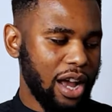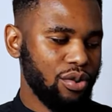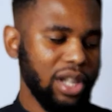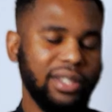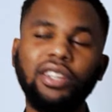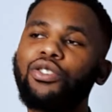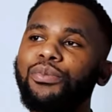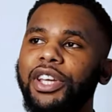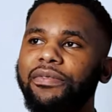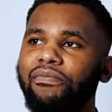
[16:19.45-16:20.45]
Are you listening to
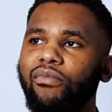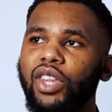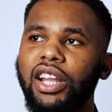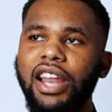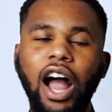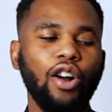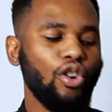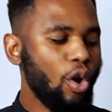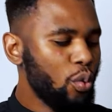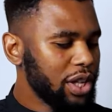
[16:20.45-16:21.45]
me? Now,
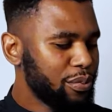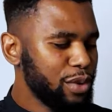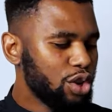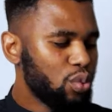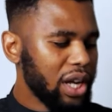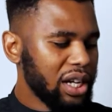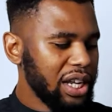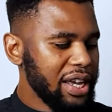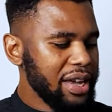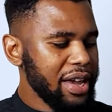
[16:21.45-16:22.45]
go with me
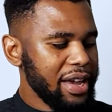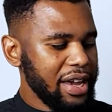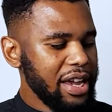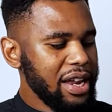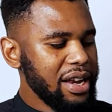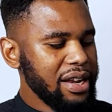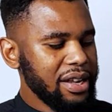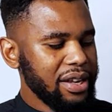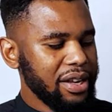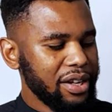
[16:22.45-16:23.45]
quickly
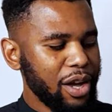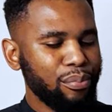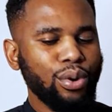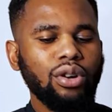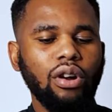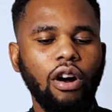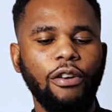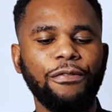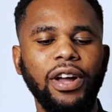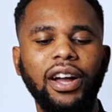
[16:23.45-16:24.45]
in the book
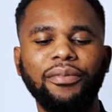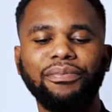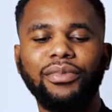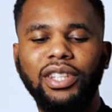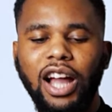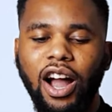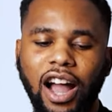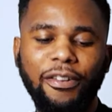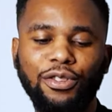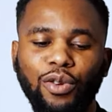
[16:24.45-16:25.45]
of. Uh, now,
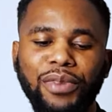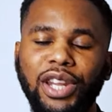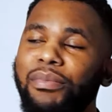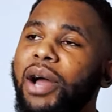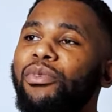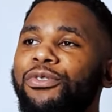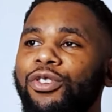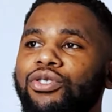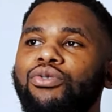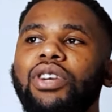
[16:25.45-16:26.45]
I have so many Bible
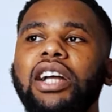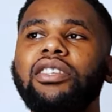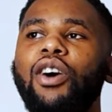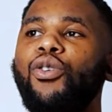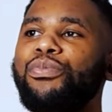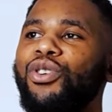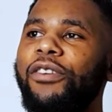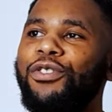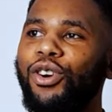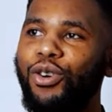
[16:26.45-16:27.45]
verses tonight. I hope you
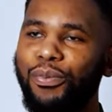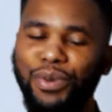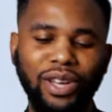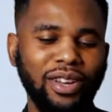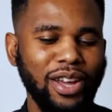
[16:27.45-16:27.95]
have your copy.